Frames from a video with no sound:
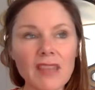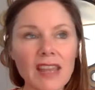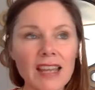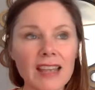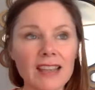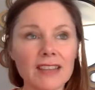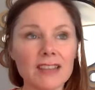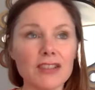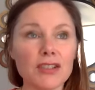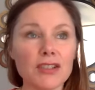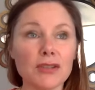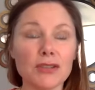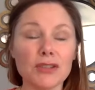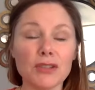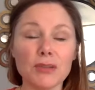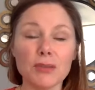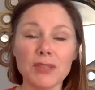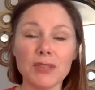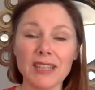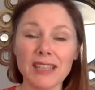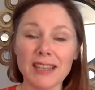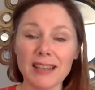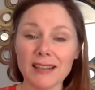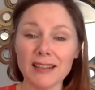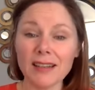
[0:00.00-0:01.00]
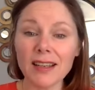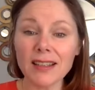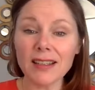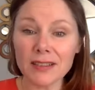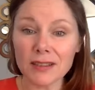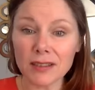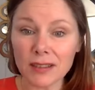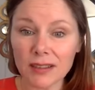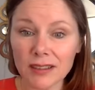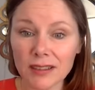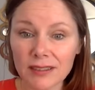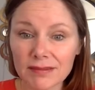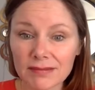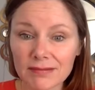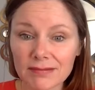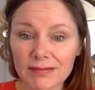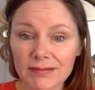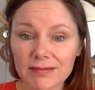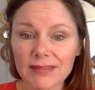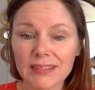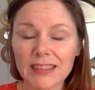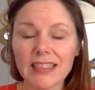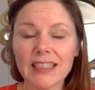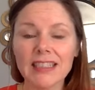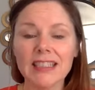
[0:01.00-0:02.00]
And so she would get nicer
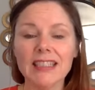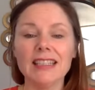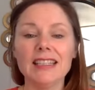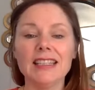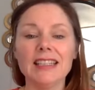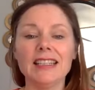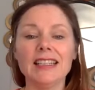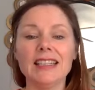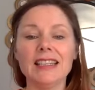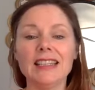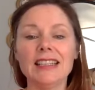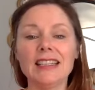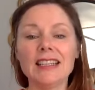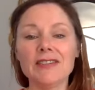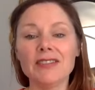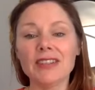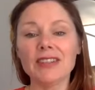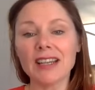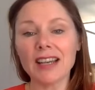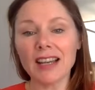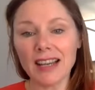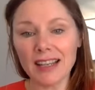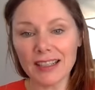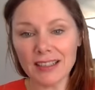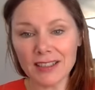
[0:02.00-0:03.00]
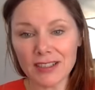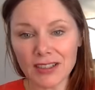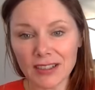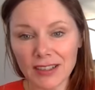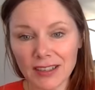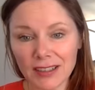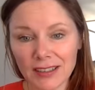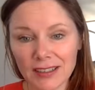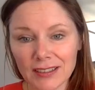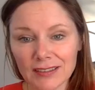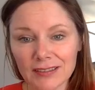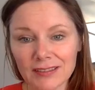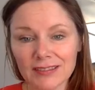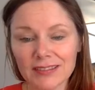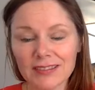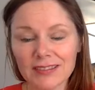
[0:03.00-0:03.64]
and even kinder,